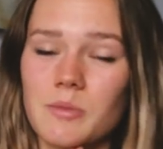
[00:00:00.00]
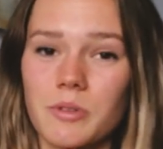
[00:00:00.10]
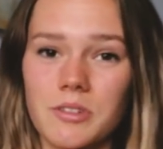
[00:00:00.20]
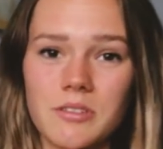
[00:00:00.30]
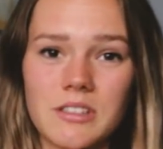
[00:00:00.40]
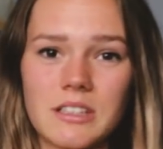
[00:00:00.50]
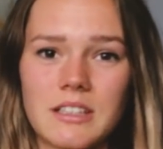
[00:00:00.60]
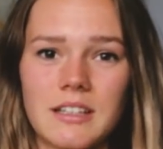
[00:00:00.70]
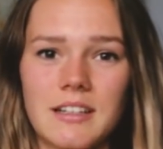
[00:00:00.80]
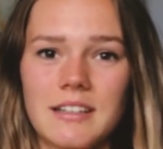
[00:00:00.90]
especially
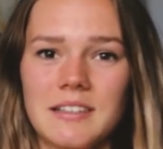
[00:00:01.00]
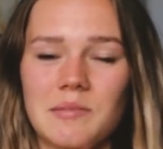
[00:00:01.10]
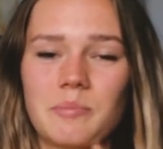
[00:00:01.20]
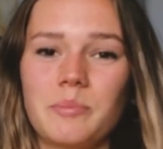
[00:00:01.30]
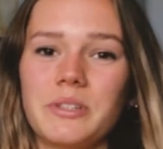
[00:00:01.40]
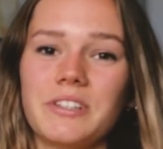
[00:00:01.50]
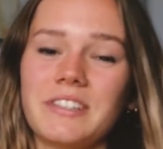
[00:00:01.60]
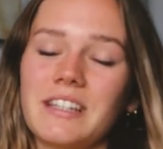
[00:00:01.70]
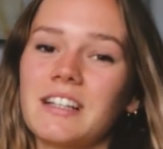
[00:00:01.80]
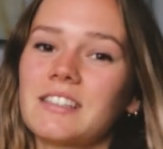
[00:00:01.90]
that
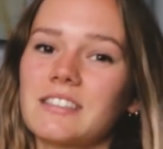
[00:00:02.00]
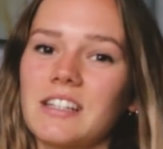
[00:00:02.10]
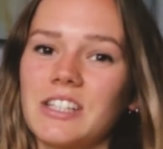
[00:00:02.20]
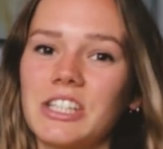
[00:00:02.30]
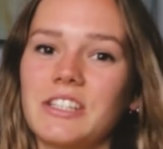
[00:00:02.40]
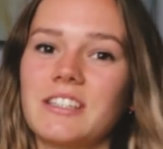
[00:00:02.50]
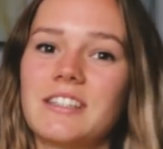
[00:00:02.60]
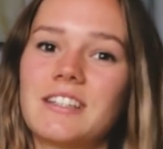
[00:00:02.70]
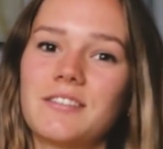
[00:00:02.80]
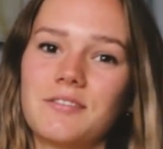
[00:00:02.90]
buildings are
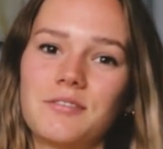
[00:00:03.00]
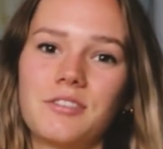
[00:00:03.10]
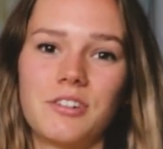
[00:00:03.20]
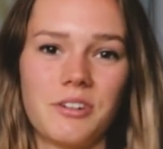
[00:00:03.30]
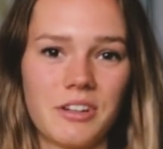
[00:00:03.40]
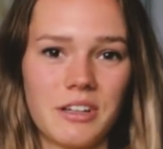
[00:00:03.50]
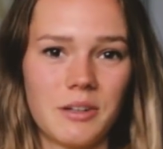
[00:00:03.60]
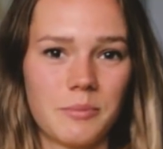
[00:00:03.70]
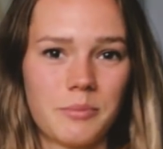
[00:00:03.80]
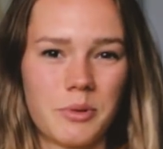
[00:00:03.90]
not
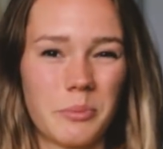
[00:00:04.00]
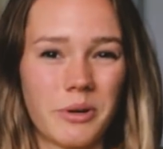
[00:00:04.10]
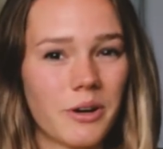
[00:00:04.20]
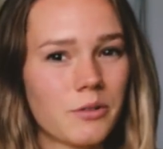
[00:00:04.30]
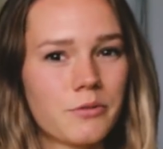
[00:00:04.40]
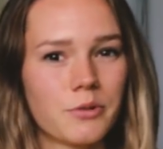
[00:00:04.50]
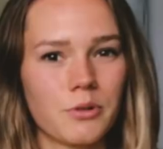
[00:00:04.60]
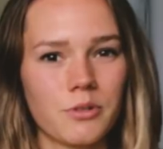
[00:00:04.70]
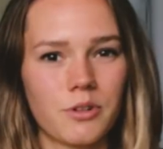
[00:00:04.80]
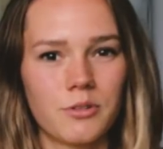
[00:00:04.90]
very prepared
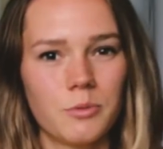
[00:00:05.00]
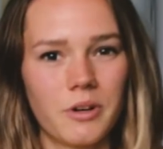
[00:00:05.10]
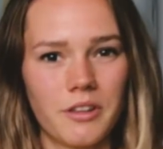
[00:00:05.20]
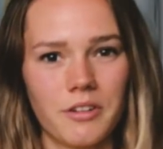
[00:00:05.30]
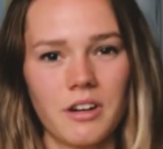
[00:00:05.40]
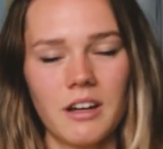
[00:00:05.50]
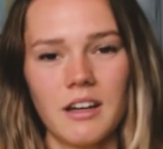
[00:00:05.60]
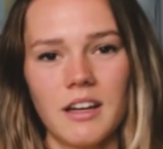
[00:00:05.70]
for cold weather,